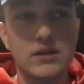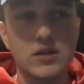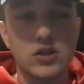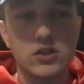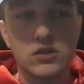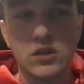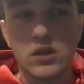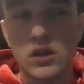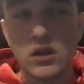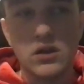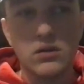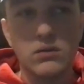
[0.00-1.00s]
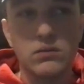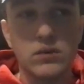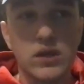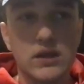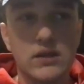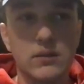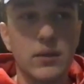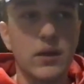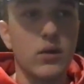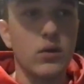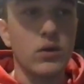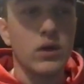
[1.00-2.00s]
and just, kick the
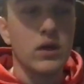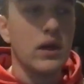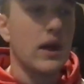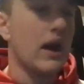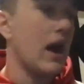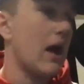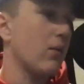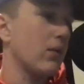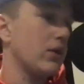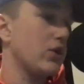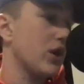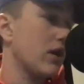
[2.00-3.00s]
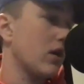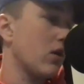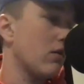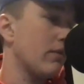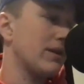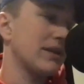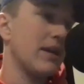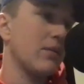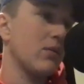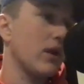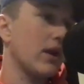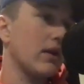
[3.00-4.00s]
barrel. I really try to guard my time
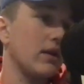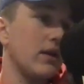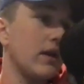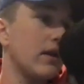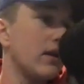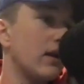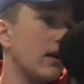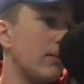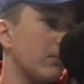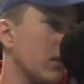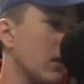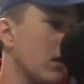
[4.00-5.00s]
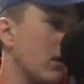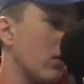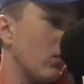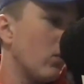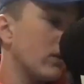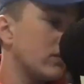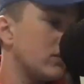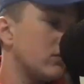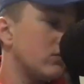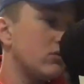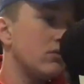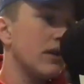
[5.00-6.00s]
correctly. And once you
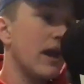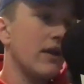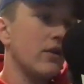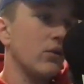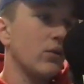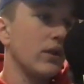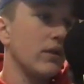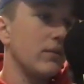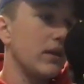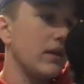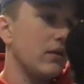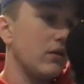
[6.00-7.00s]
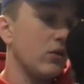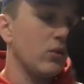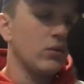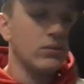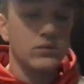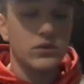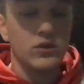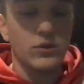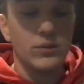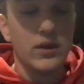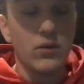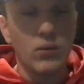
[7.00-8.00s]
do that, you'll
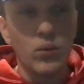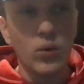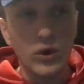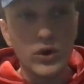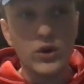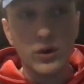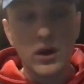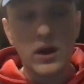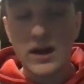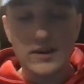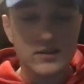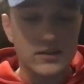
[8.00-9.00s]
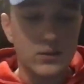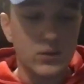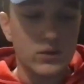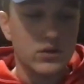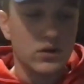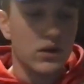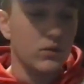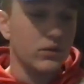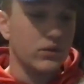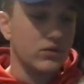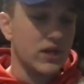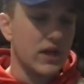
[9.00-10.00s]
be a warrior, honestly. Once you're good with
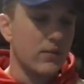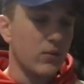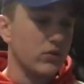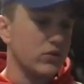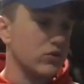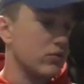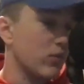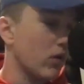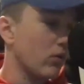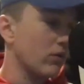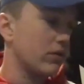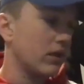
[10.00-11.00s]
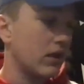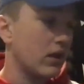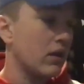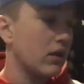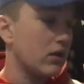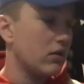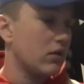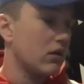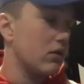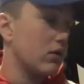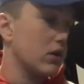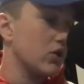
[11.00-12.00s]
your time and once you're smart with it, you
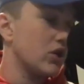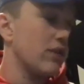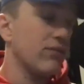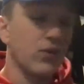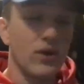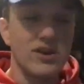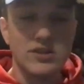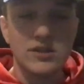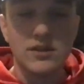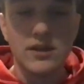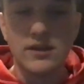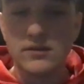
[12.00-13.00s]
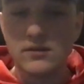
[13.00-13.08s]
can achieve crazy things.